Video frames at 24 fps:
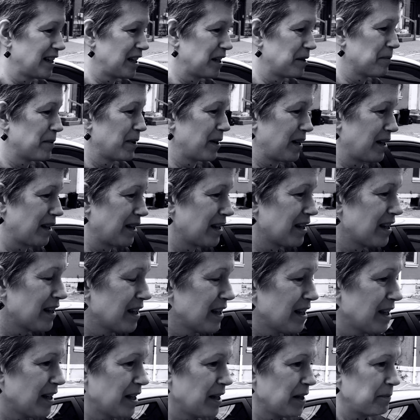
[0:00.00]
anybody
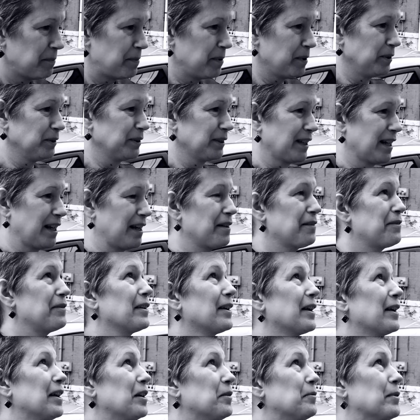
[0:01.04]
building
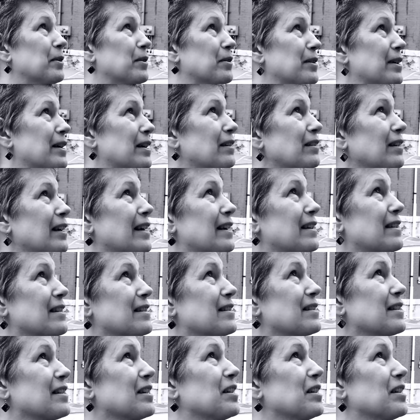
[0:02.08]
anything anywhere near like this